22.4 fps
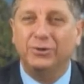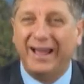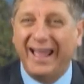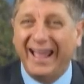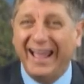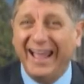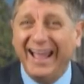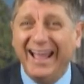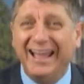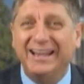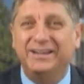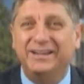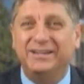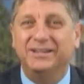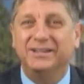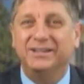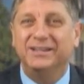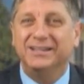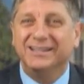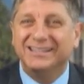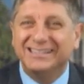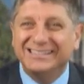you and
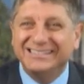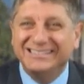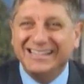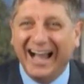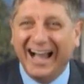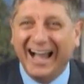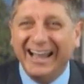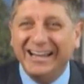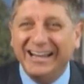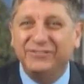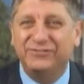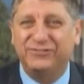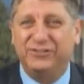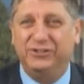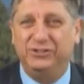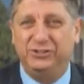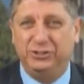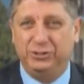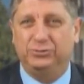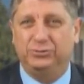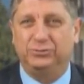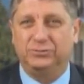died
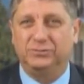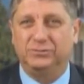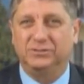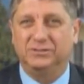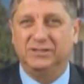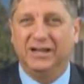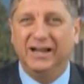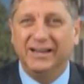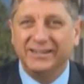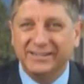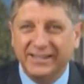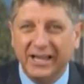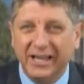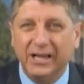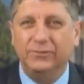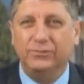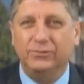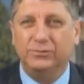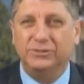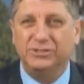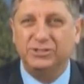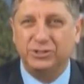for you on
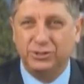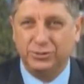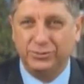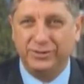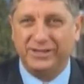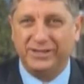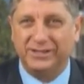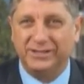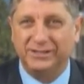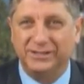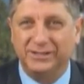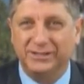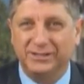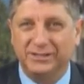Calvary Street